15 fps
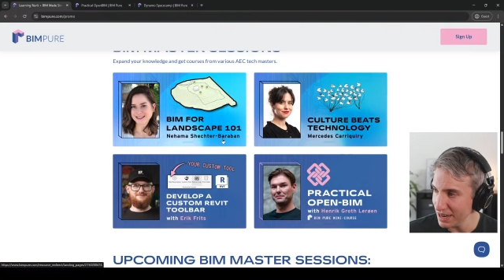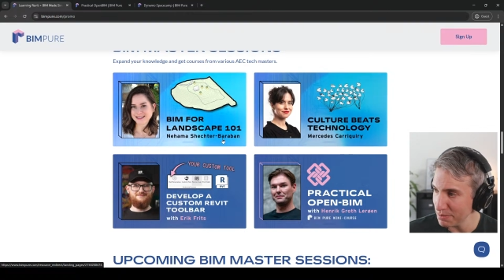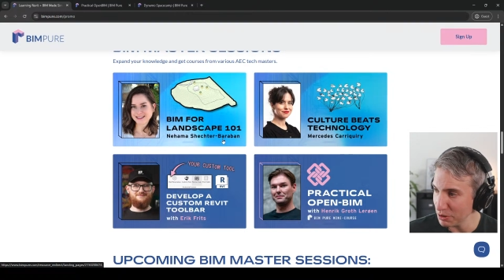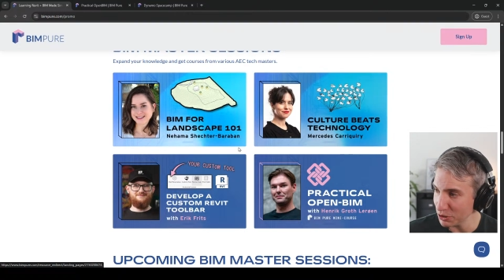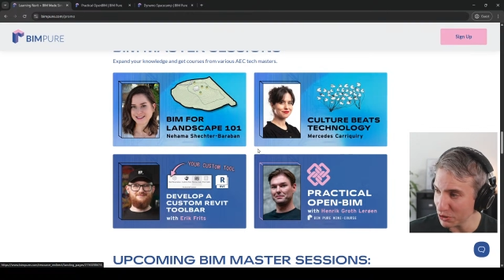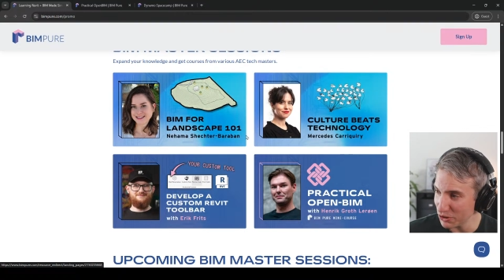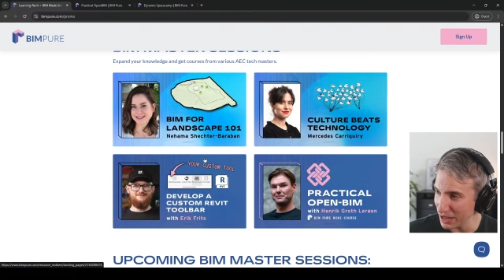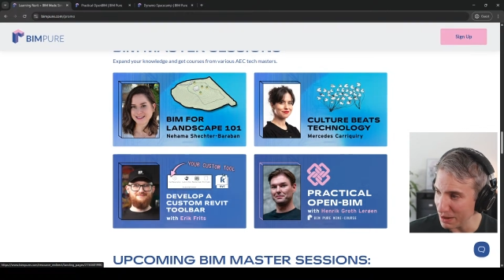
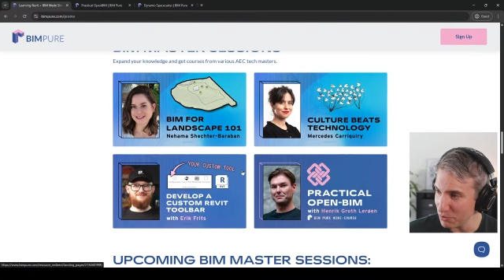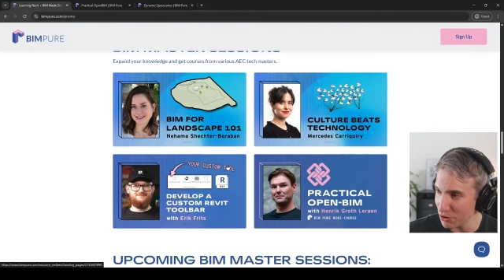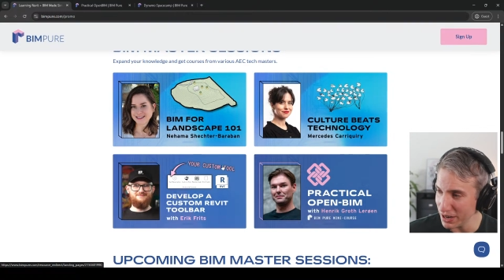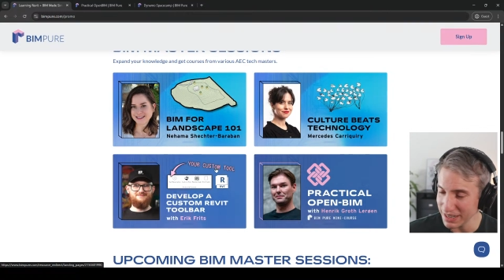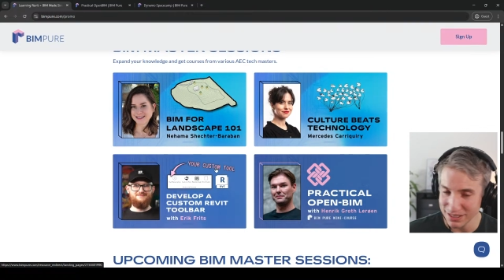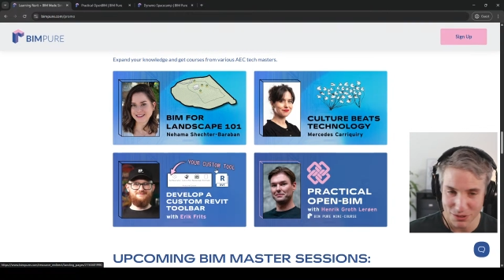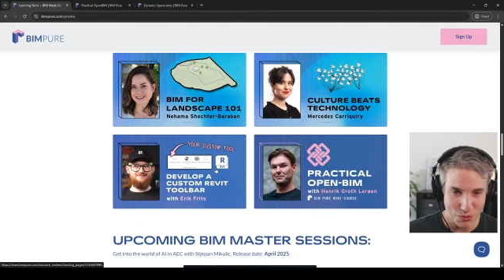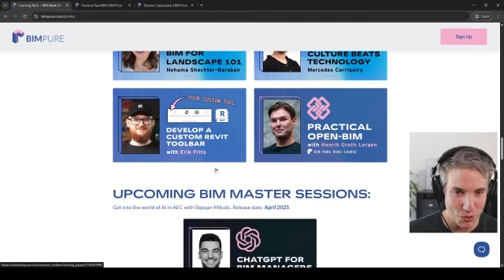able to
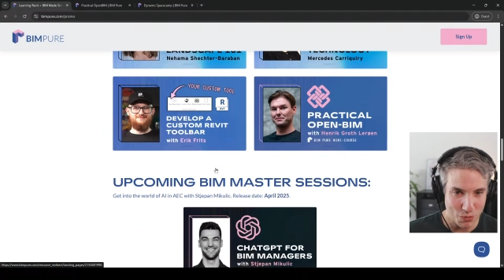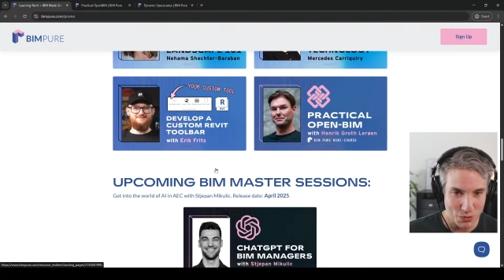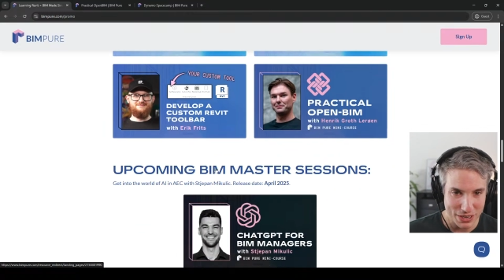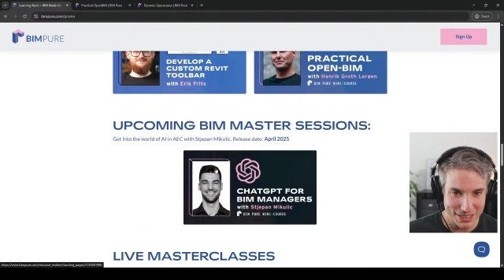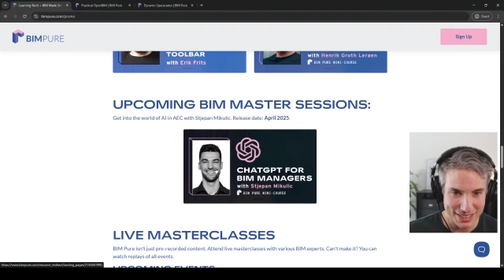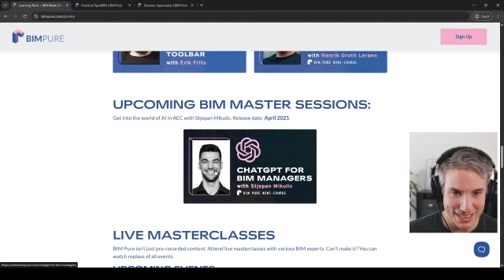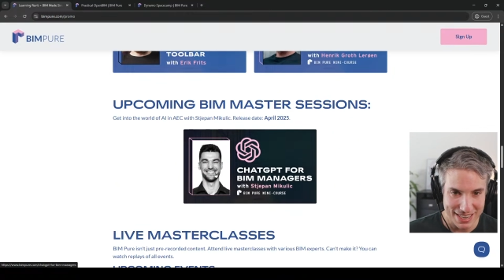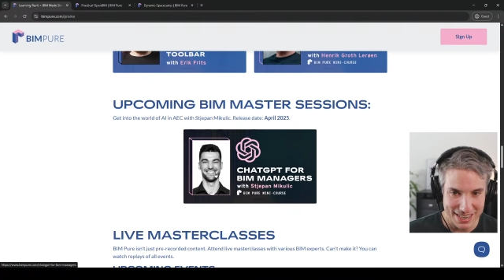collaborate
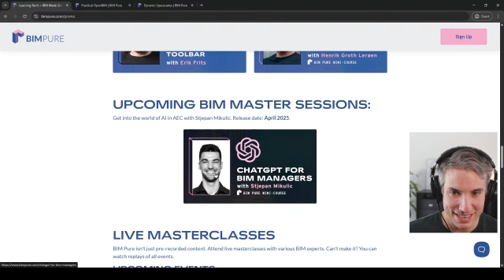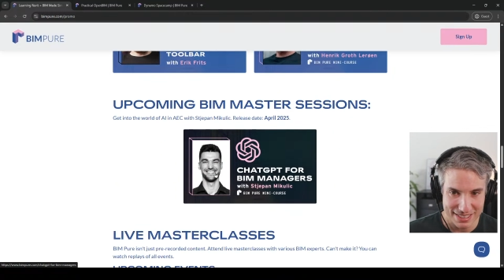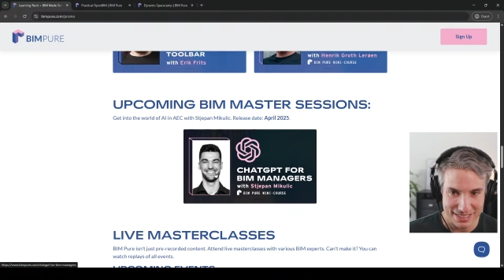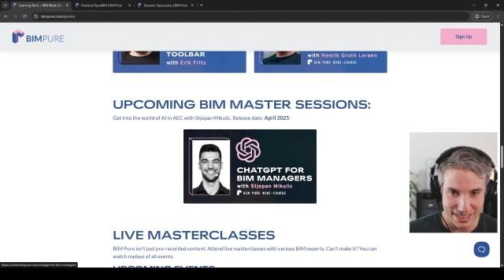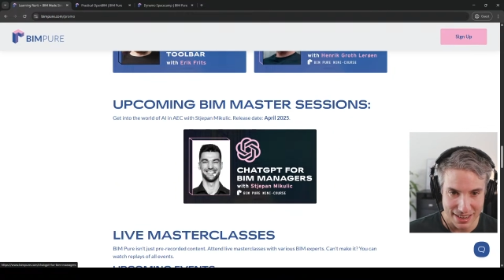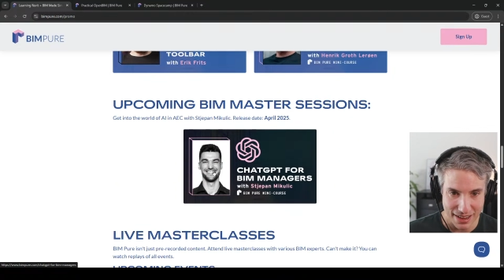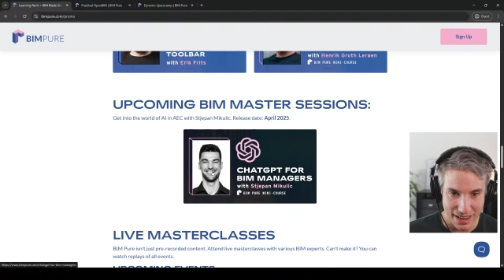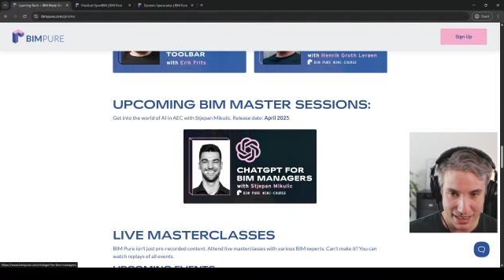with
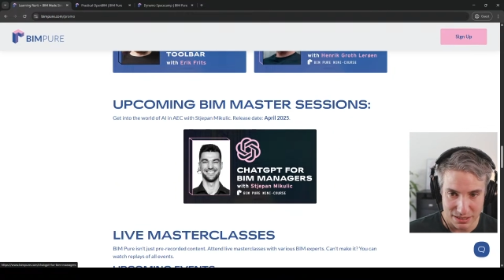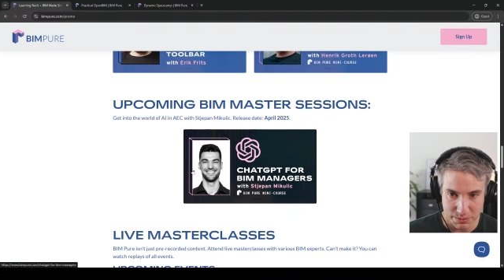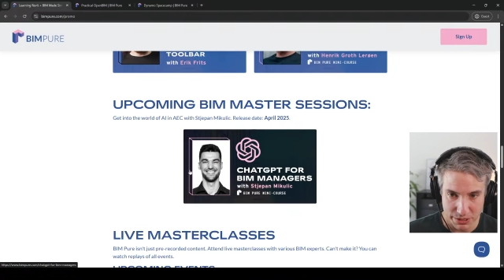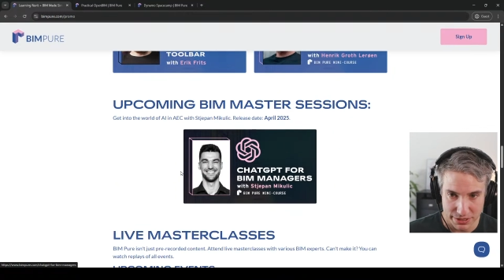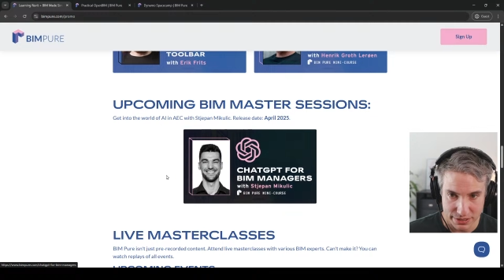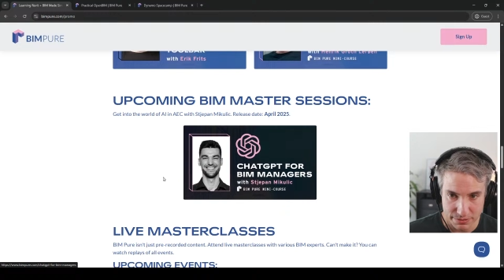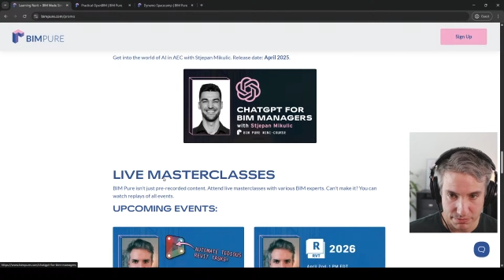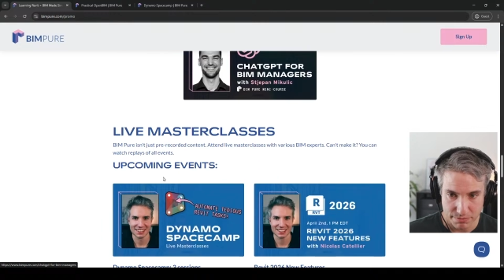these uh,
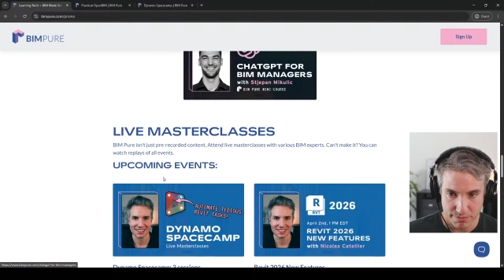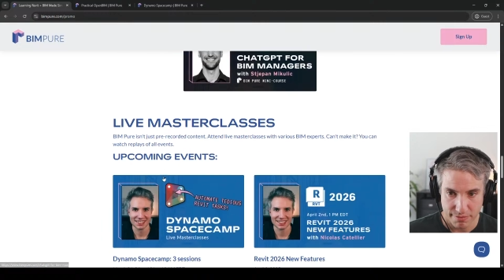experts.